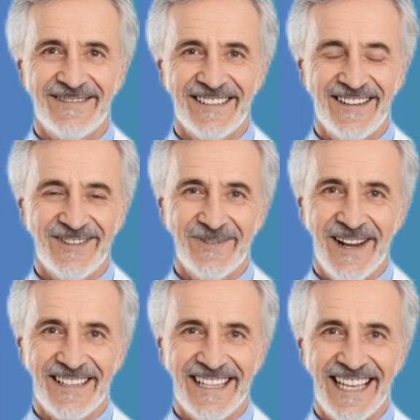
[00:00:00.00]
If you
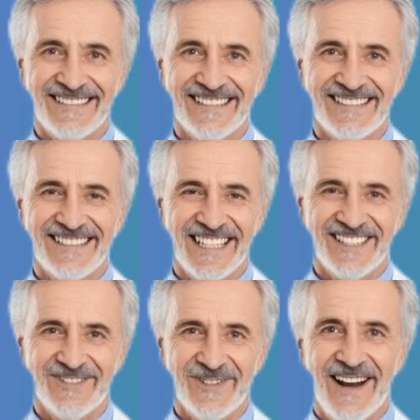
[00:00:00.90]
want legs that stay
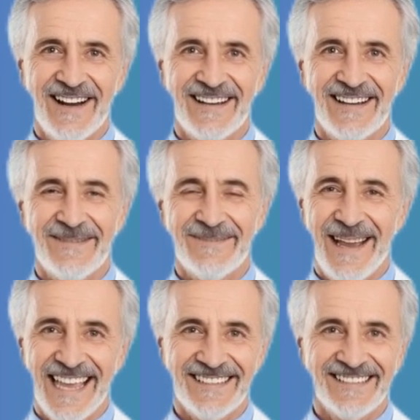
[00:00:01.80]
strong,
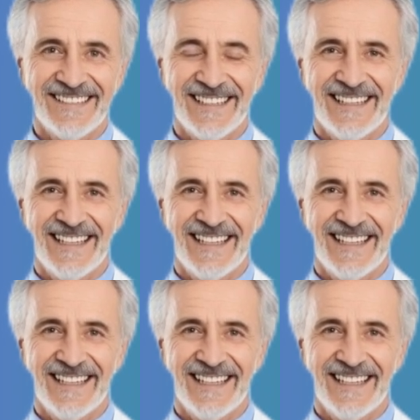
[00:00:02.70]
balanced,